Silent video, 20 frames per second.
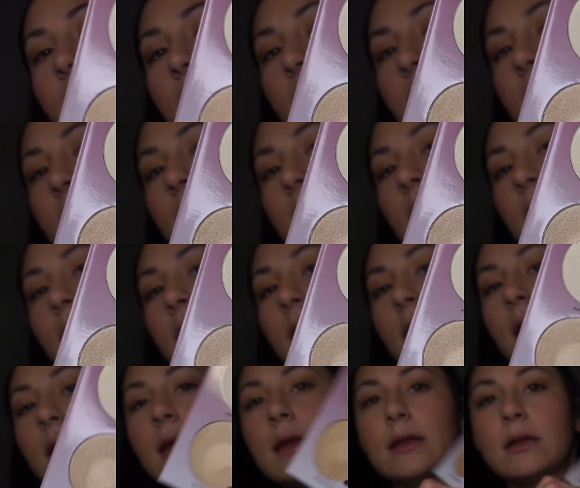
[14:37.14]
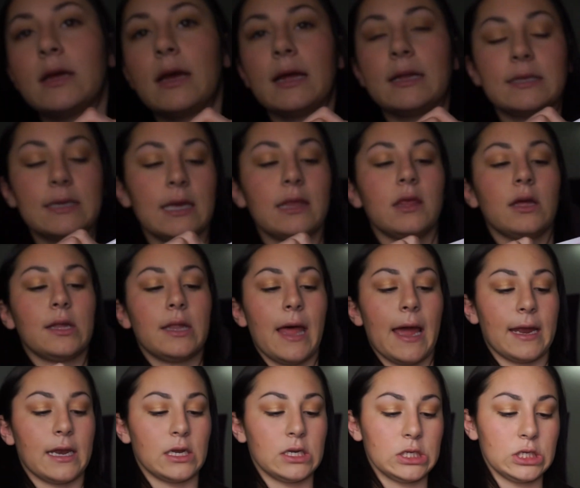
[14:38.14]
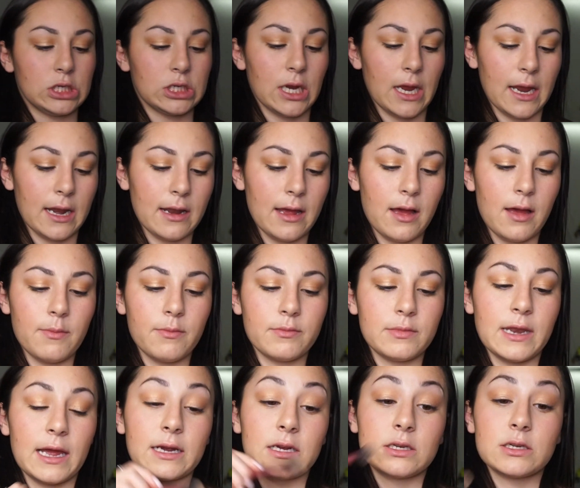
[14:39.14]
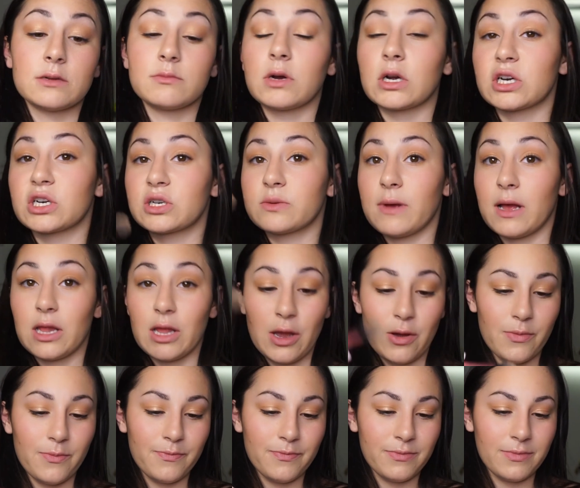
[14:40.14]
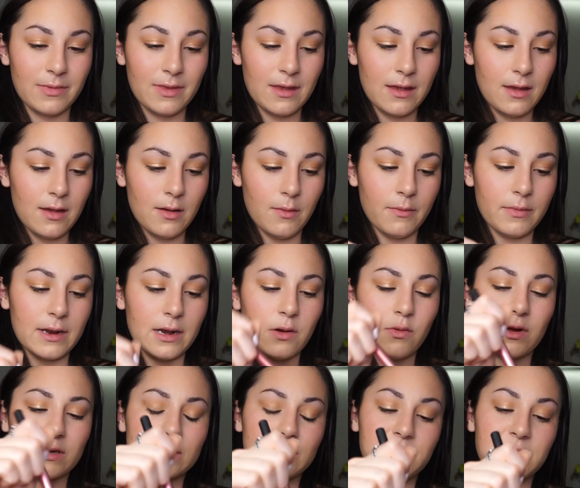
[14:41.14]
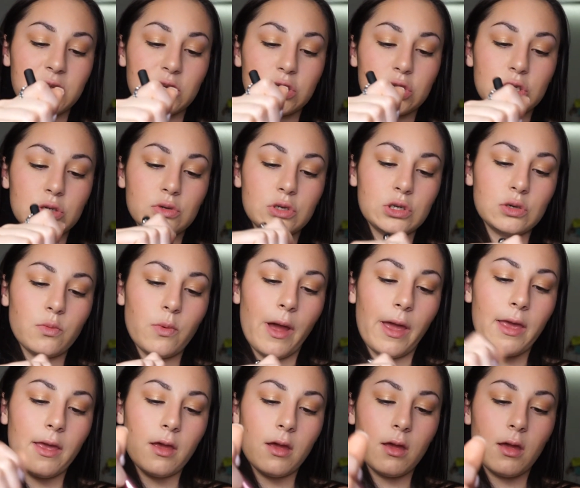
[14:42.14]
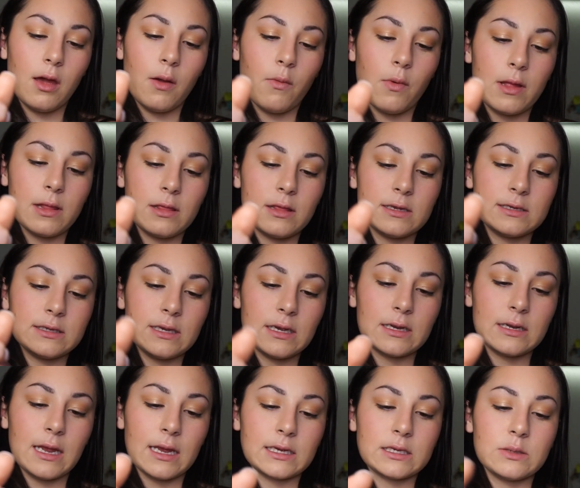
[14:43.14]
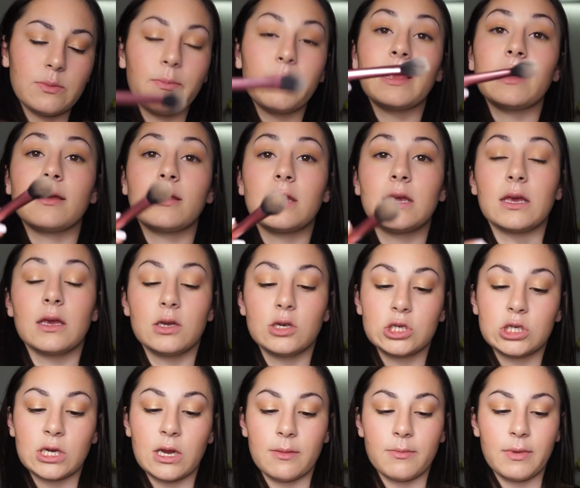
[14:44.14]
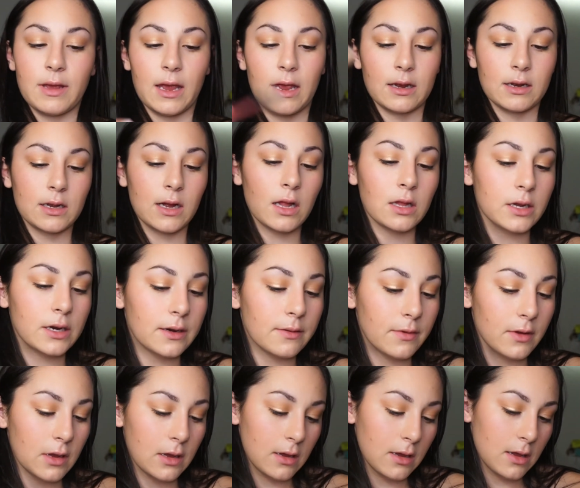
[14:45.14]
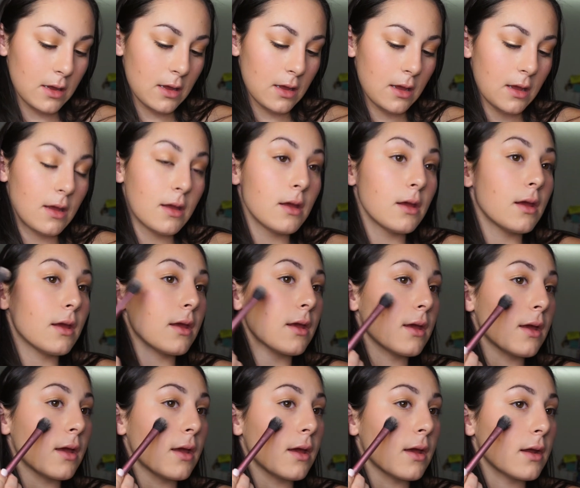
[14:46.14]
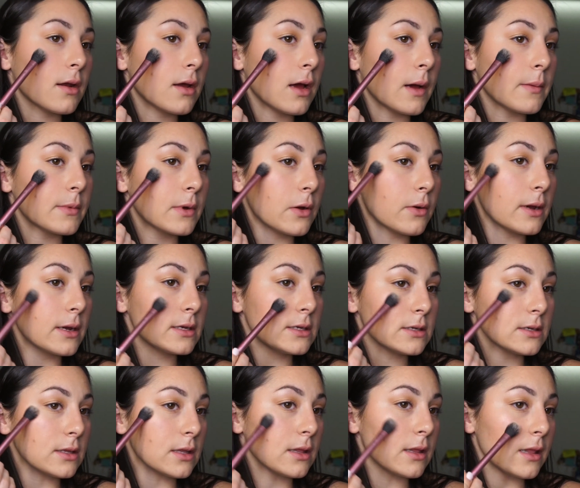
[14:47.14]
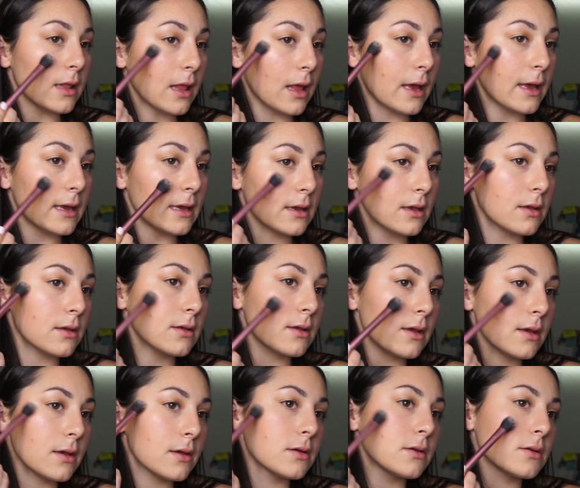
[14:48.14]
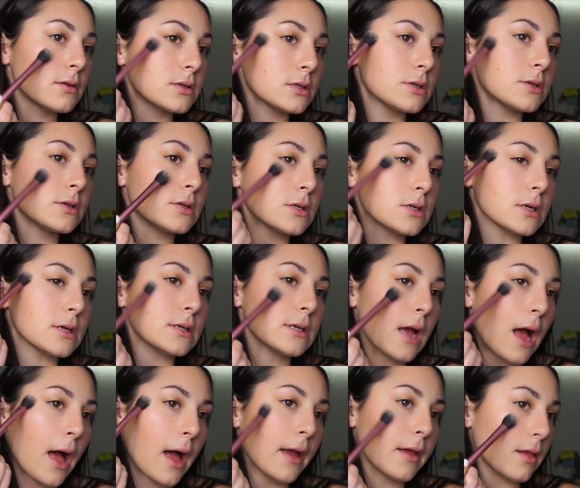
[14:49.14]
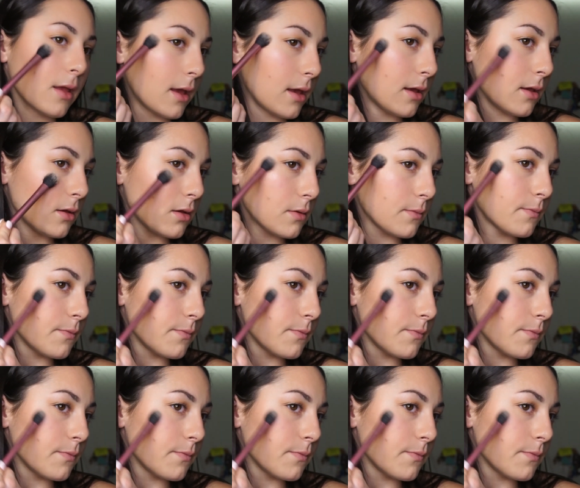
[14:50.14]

here. It's like the lightest shade next to Marshmallow. But I don't want something too white. I want this like nice pinky champagne color. And I'm going to lightly just highlight.